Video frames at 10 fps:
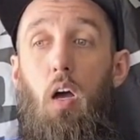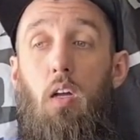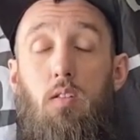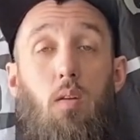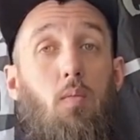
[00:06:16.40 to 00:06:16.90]

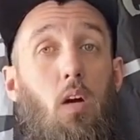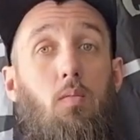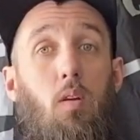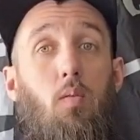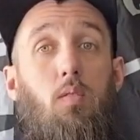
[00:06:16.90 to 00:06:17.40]
And
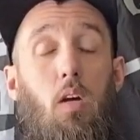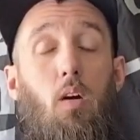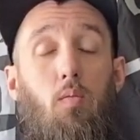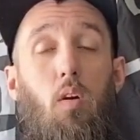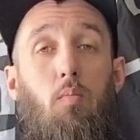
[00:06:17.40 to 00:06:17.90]
sometimes I was
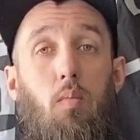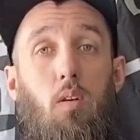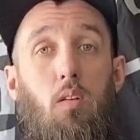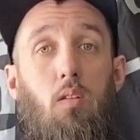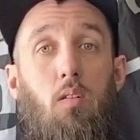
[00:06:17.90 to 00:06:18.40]
downright
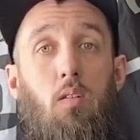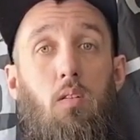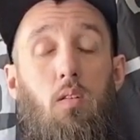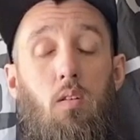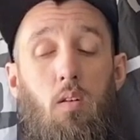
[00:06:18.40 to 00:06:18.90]
mean.
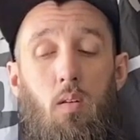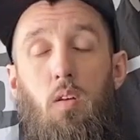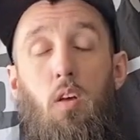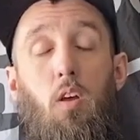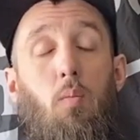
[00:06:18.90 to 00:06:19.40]

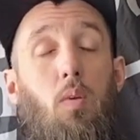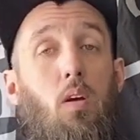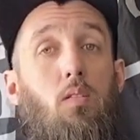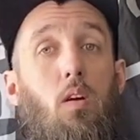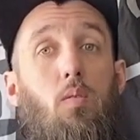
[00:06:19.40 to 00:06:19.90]

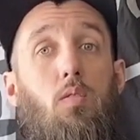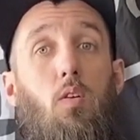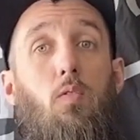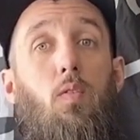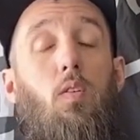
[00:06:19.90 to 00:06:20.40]
Because I was
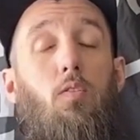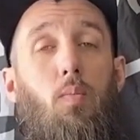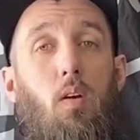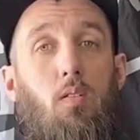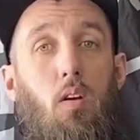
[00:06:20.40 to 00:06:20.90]
so full of
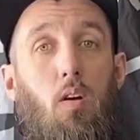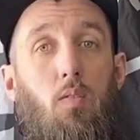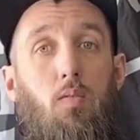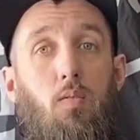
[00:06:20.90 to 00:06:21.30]
myself,